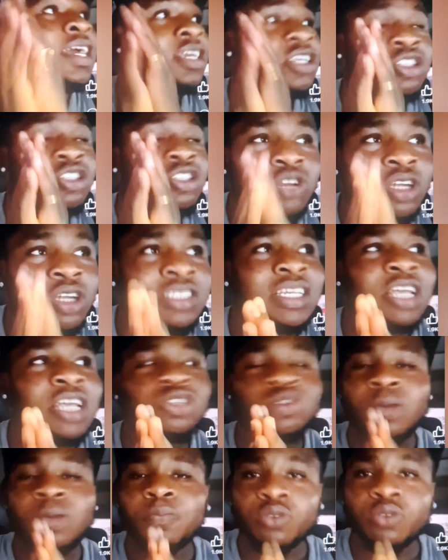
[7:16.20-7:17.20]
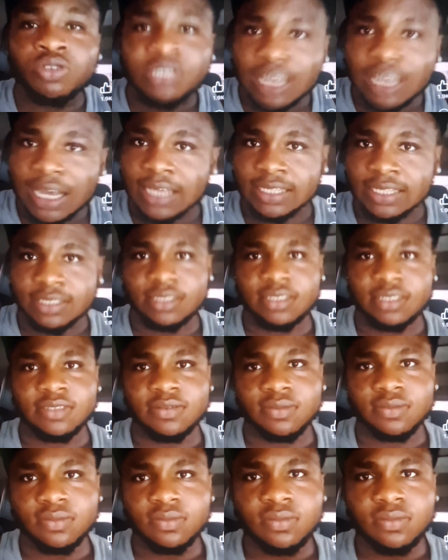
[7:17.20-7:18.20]
is not there to apologize.
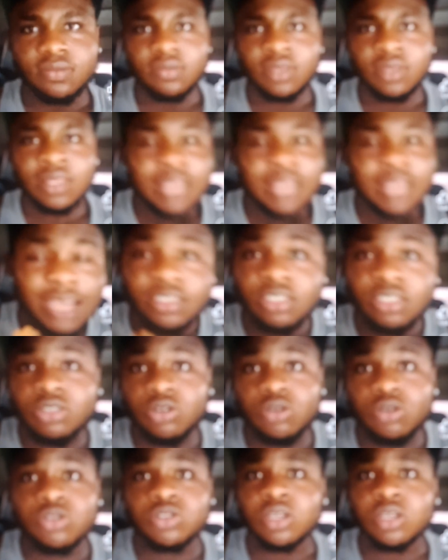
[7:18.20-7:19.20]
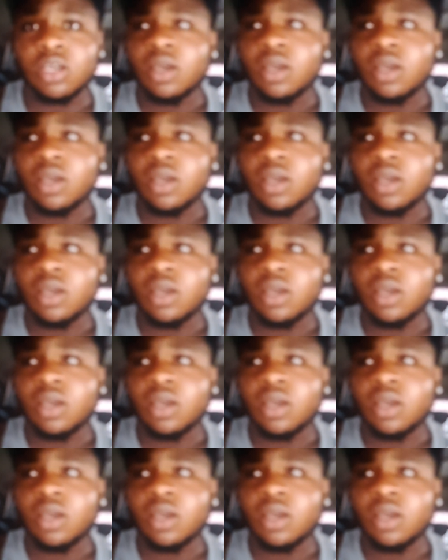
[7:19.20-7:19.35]
That's the truth.